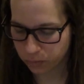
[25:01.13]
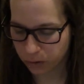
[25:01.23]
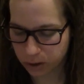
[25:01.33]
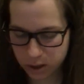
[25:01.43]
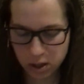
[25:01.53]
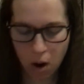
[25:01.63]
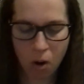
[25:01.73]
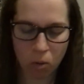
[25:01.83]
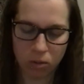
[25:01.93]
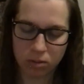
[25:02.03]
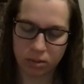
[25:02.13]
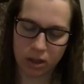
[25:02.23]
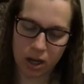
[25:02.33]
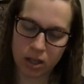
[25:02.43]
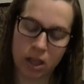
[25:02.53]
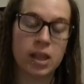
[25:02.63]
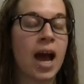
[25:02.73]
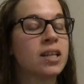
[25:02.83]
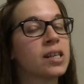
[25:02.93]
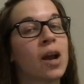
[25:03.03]
So, the
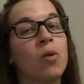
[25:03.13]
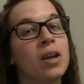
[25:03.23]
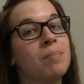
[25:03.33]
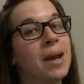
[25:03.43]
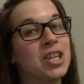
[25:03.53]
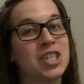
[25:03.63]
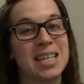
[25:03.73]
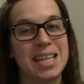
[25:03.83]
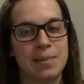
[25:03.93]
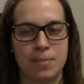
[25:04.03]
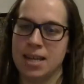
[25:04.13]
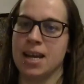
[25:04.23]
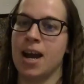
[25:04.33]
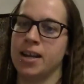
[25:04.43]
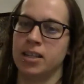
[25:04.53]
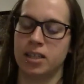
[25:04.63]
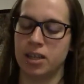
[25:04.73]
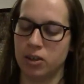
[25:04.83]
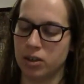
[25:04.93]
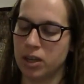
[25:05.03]
last thing I want to mention in my guidance
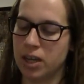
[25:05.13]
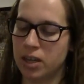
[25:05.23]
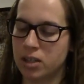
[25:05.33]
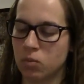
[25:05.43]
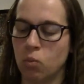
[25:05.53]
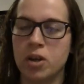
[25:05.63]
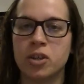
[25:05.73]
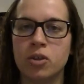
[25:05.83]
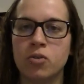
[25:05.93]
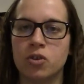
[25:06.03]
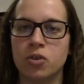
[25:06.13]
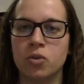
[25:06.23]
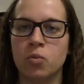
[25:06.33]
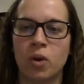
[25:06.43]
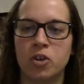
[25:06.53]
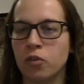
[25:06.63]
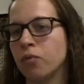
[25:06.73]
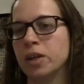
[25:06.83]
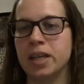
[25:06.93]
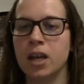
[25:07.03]
here is, what do you do when you're
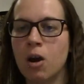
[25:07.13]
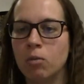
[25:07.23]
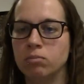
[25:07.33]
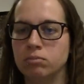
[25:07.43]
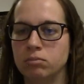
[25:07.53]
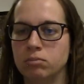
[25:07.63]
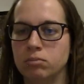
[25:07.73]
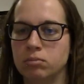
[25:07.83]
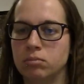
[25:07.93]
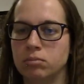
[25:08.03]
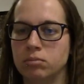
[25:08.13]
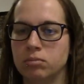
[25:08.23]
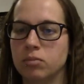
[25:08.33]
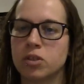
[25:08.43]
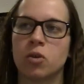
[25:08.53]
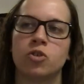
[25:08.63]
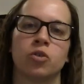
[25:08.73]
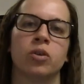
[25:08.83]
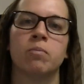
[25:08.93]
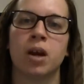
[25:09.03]
freaking out? So
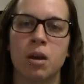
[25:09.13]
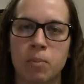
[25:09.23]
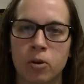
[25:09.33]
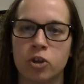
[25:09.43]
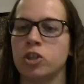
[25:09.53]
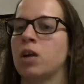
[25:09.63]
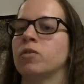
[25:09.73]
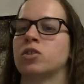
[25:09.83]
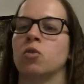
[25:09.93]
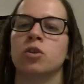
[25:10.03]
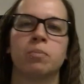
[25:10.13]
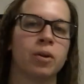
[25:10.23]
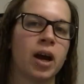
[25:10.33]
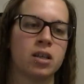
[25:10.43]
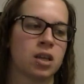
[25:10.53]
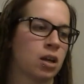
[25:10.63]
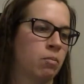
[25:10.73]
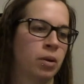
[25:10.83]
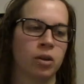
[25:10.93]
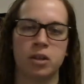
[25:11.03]
during my abortion, I was so depressed I could
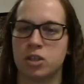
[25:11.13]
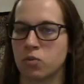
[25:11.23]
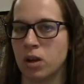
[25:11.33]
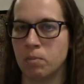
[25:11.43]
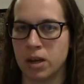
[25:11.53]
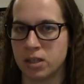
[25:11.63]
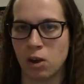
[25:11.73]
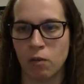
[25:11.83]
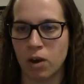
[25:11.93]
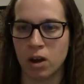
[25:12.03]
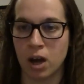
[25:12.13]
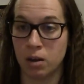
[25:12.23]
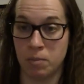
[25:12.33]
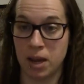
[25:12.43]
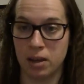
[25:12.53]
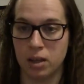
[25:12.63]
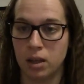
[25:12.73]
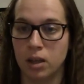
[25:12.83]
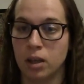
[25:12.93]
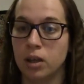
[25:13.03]
barely scrape myself out of bed.
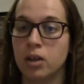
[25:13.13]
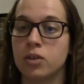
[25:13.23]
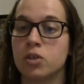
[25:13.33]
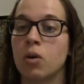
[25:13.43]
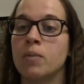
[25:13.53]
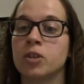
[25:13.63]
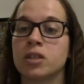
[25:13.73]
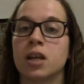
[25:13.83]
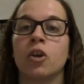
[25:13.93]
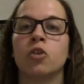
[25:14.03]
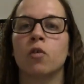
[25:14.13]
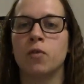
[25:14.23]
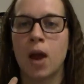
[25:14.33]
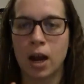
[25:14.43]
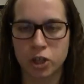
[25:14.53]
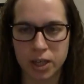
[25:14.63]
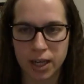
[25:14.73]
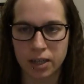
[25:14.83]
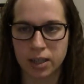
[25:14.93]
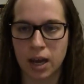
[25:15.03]
So I'm just telling you, if you actually
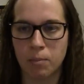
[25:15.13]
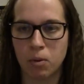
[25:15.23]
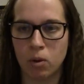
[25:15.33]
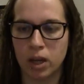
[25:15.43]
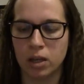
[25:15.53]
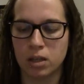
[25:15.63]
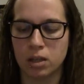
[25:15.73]
get to that point,